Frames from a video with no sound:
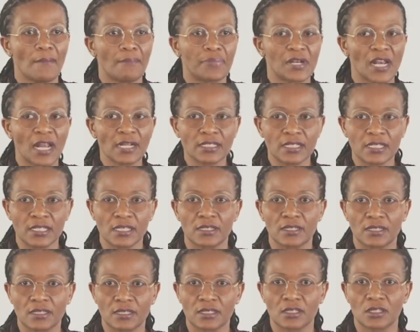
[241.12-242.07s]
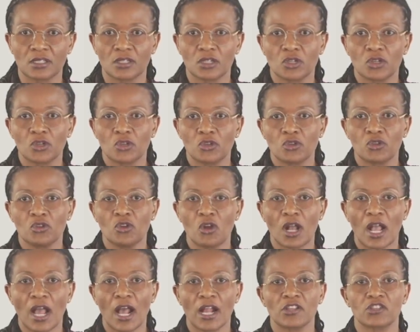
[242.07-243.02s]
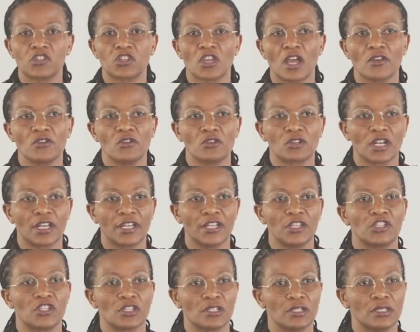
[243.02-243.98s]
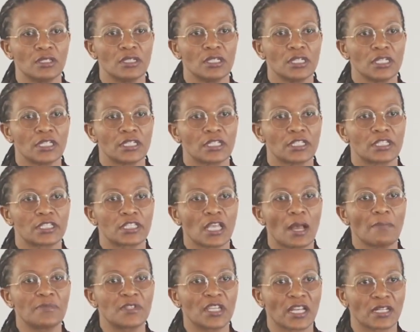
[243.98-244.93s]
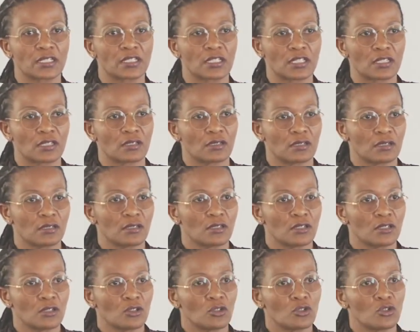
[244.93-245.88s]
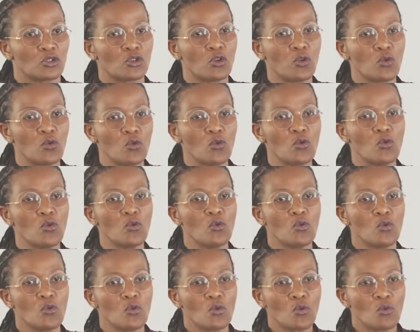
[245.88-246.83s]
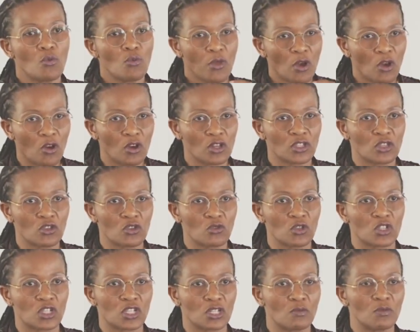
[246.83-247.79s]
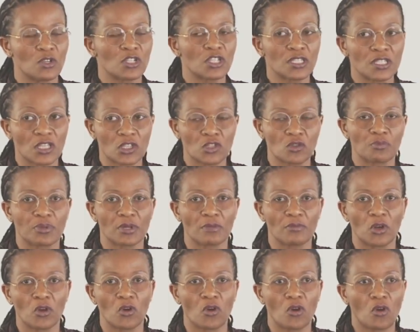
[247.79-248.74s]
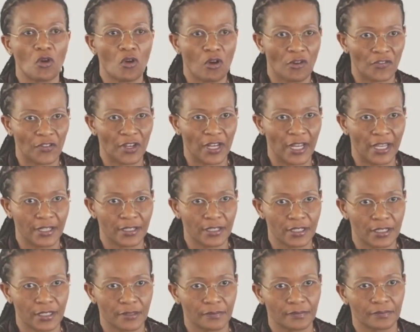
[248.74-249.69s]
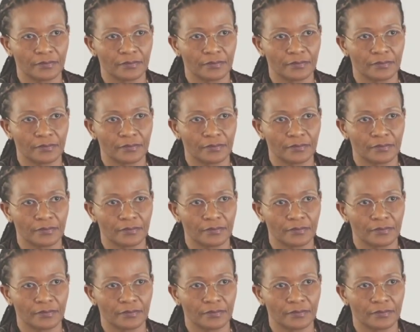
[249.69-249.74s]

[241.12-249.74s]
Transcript: practice your culture, your religion, subject to the Constitution, which is the supreme law of the land.